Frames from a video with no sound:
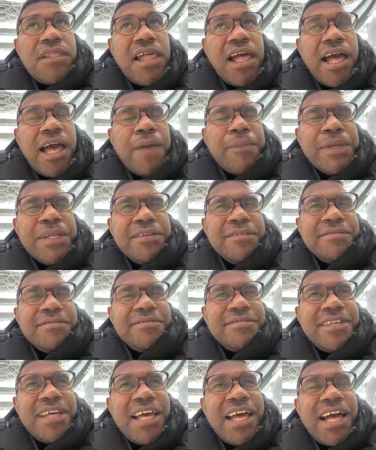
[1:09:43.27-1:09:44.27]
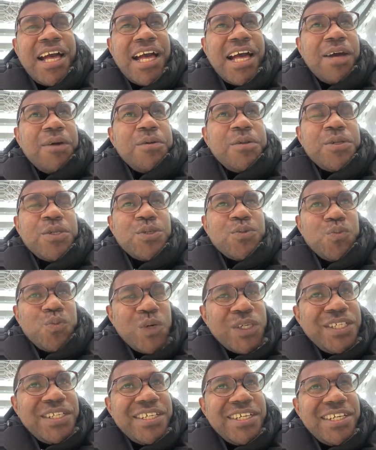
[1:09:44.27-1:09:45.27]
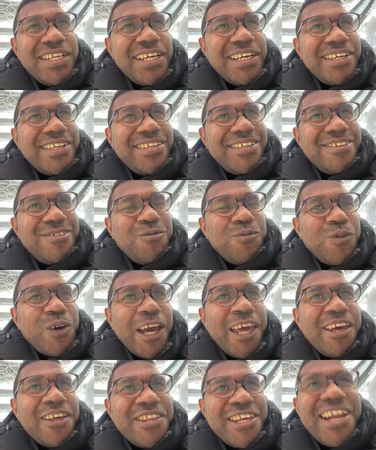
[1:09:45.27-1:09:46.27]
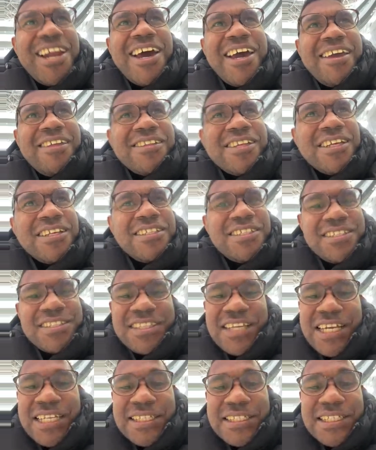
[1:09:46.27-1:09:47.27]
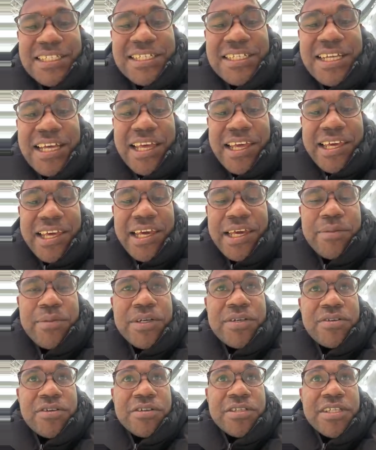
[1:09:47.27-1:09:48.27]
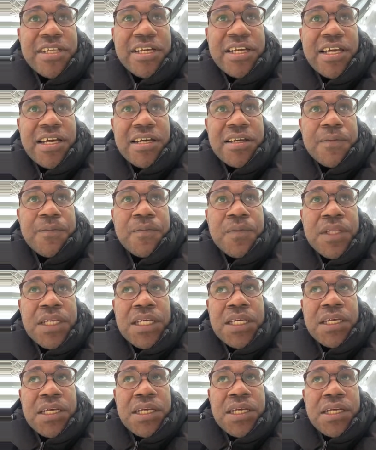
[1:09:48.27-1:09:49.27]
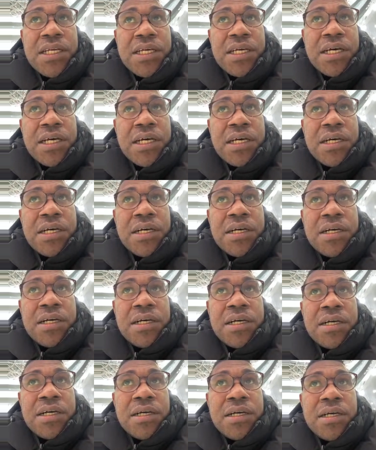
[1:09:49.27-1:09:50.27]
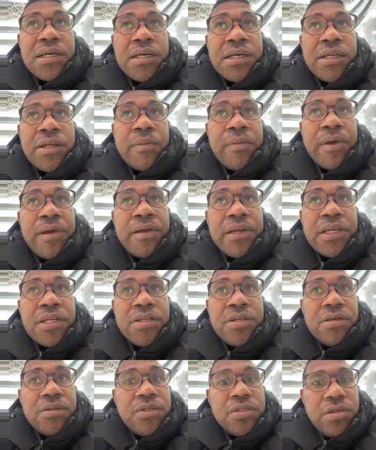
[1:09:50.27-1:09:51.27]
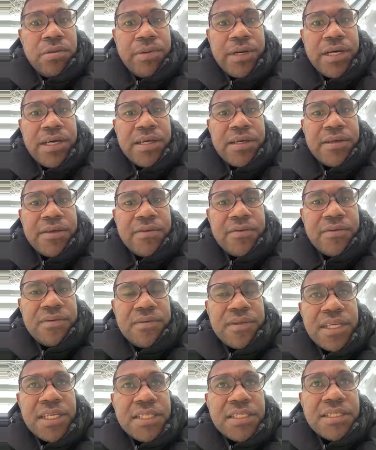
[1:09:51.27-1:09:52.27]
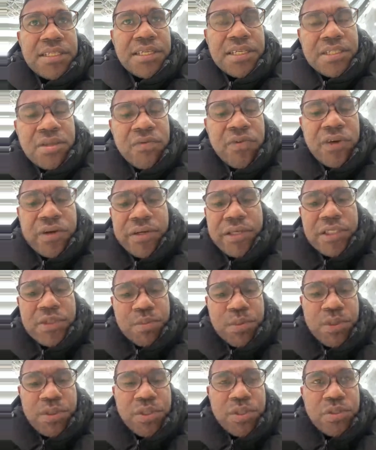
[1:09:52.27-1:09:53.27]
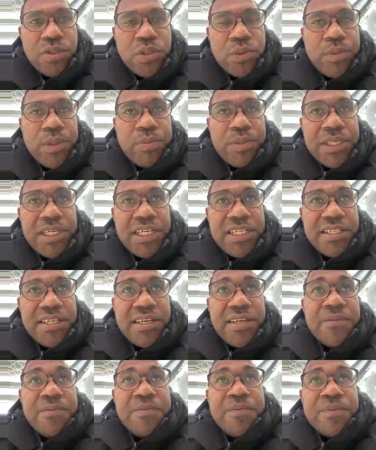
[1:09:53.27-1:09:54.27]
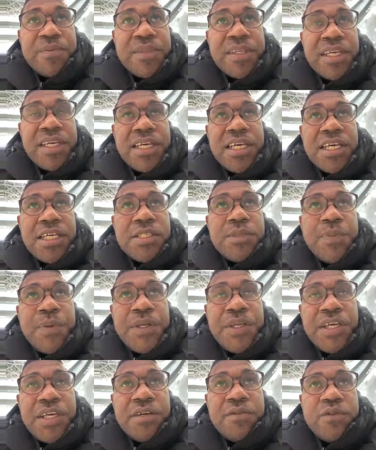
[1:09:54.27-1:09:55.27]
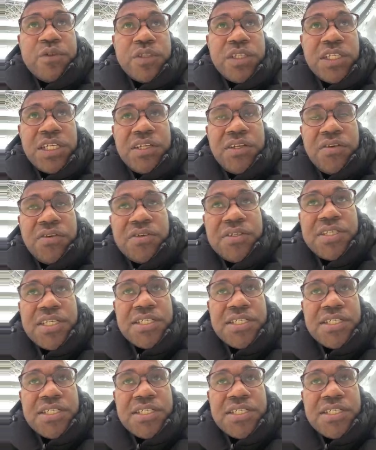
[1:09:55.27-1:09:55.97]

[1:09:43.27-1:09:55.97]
I mean, I always wonder, like, why are they like this? Until I came across like uh, an American YouTuber. He's a very small YouTuber, but he's been here for 10 years.